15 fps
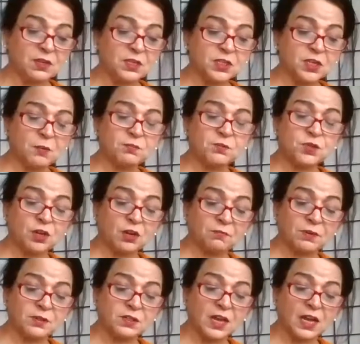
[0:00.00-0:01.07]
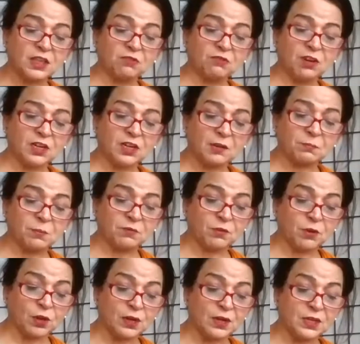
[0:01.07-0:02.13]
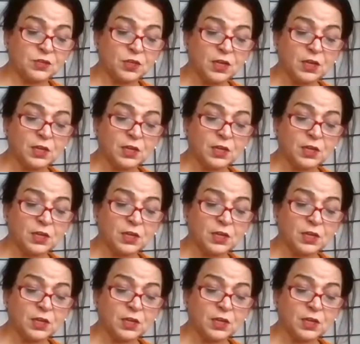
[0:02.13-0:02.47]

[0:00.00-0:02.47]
description of a sattvic type of knowledge,